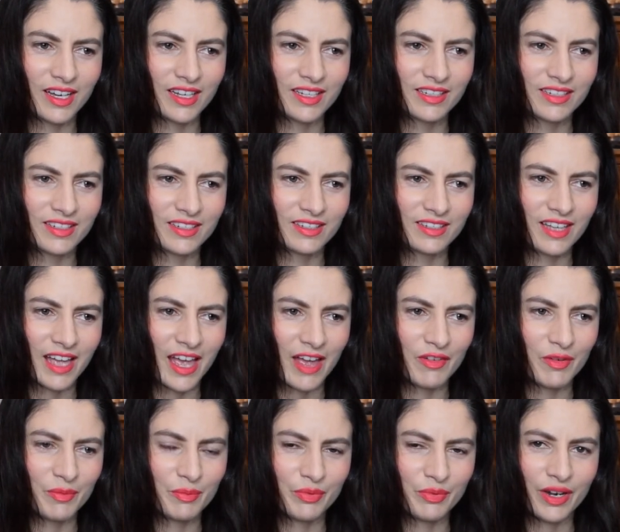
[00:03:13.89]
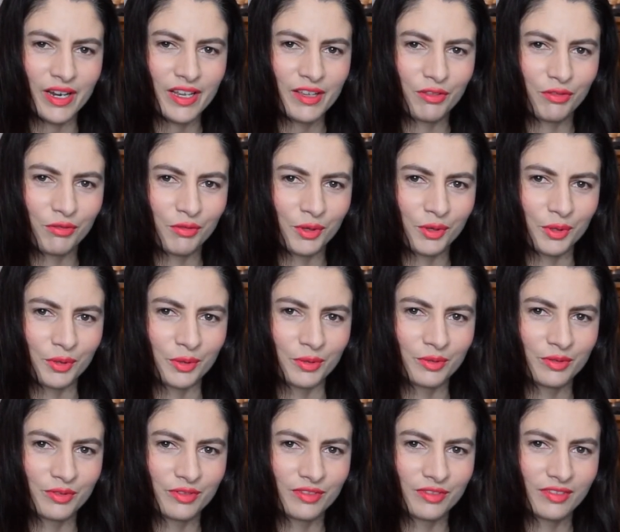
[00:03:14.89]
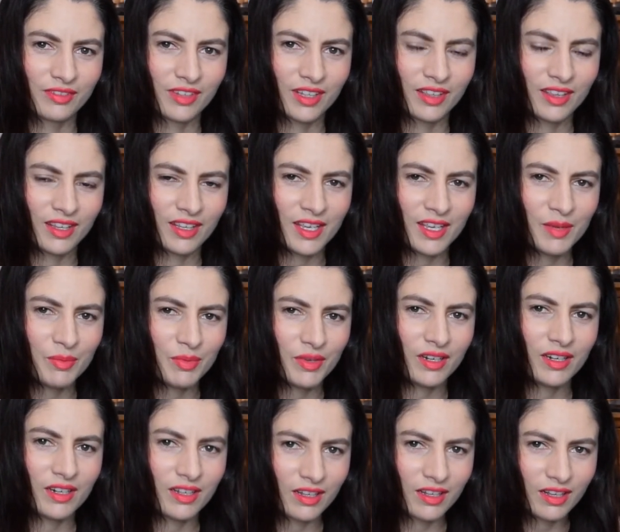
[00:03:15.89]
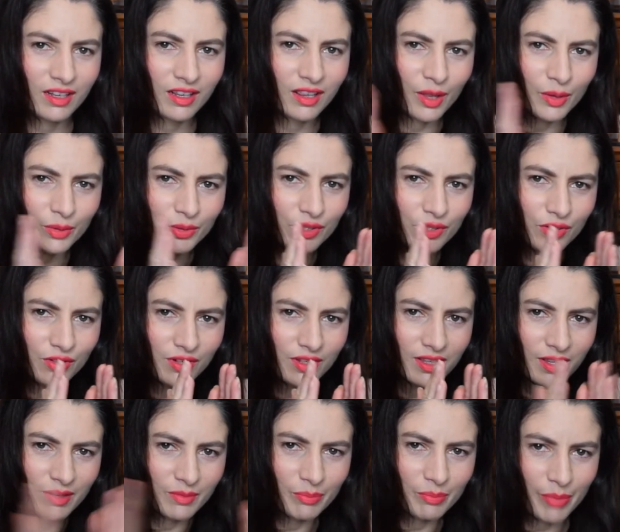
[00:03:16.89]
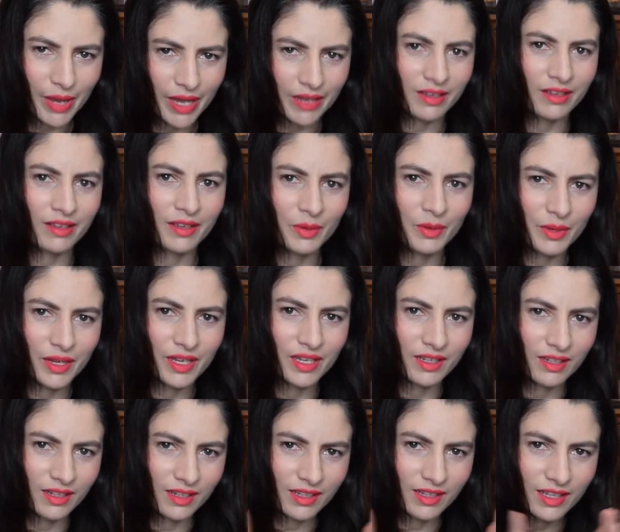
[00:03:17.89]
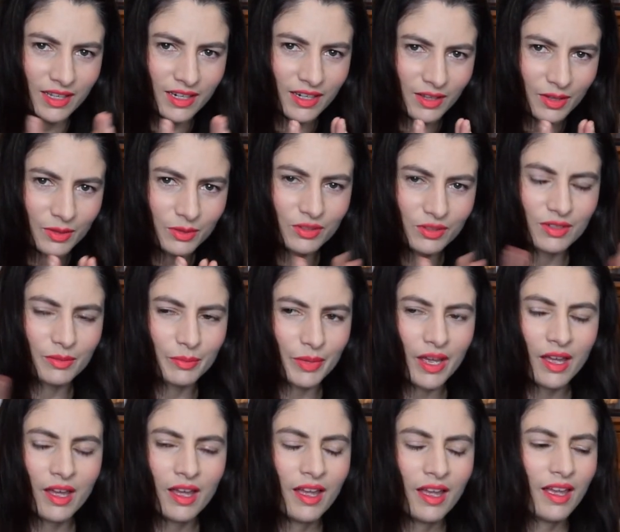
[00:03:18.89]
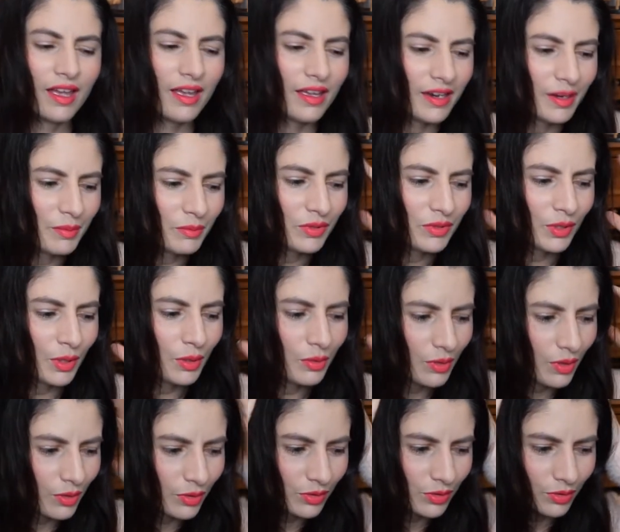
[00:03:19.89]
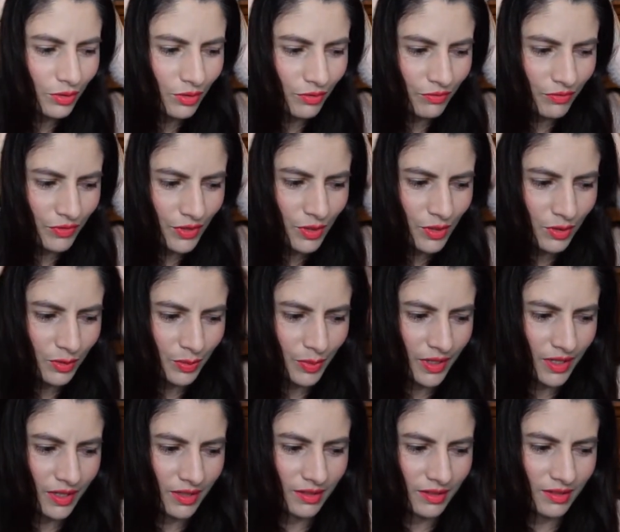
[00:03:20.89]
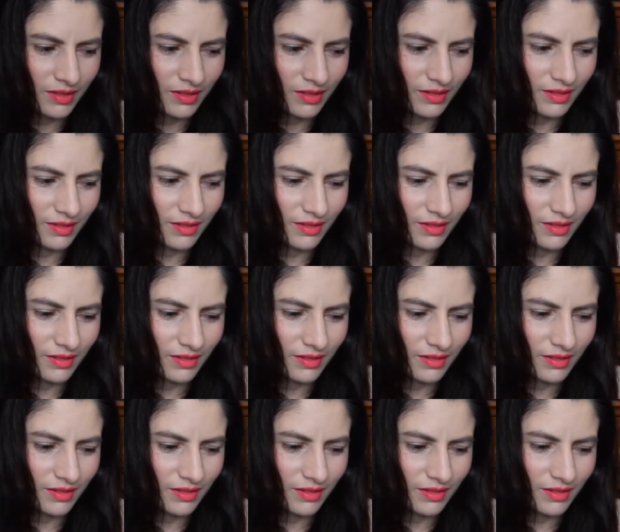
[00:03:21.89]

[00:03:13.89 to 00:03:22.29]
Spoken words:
of have a breakthrough. Like, they keep getting closer and then backing away and getting closer and back. And I'm so also confused because